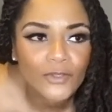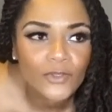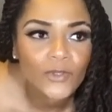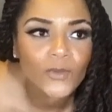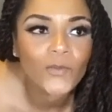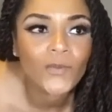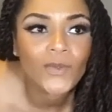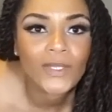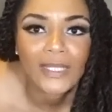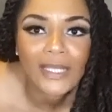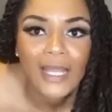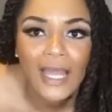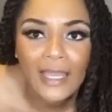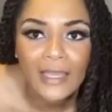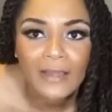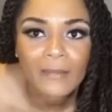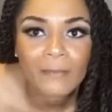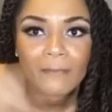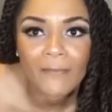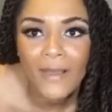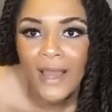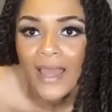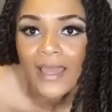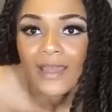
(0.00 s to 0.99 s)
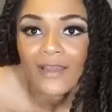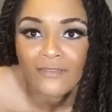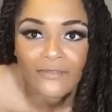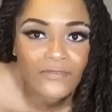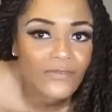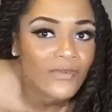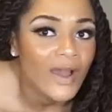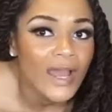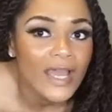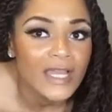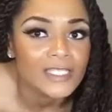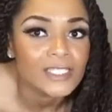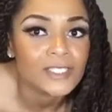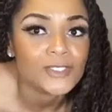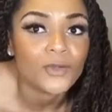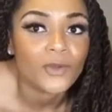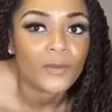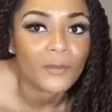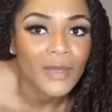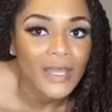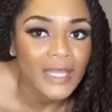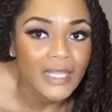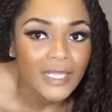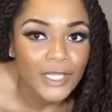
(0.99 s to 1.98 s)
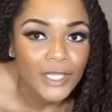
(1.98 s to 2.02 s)
you would like my advice or
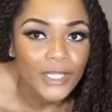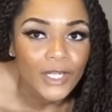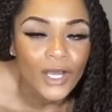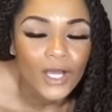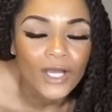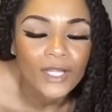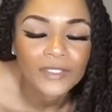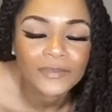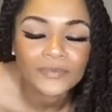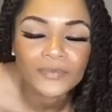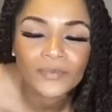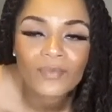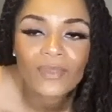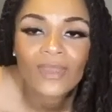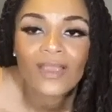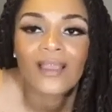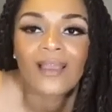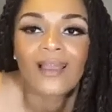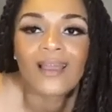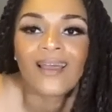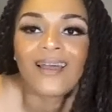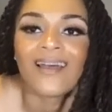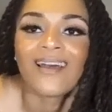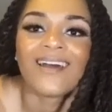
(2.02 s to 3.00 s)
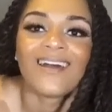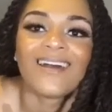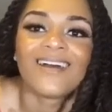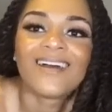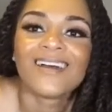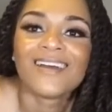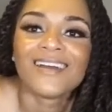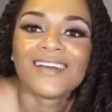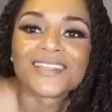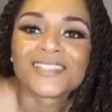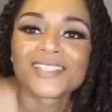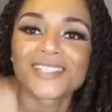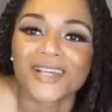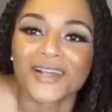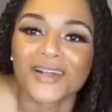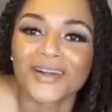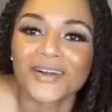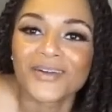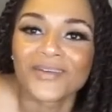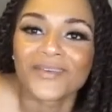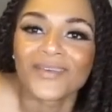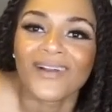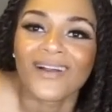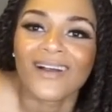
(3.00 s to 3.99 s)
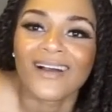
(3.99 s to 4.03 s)
opinion on?
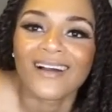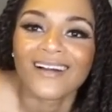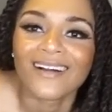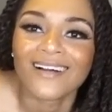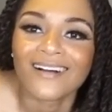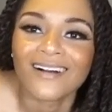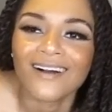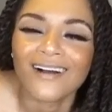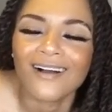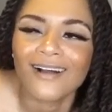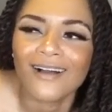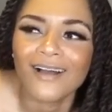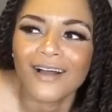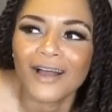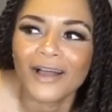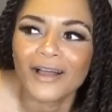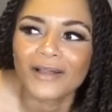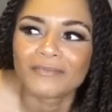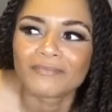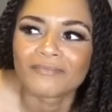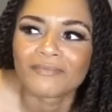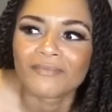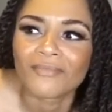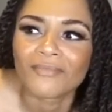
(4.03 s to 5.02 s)
So, I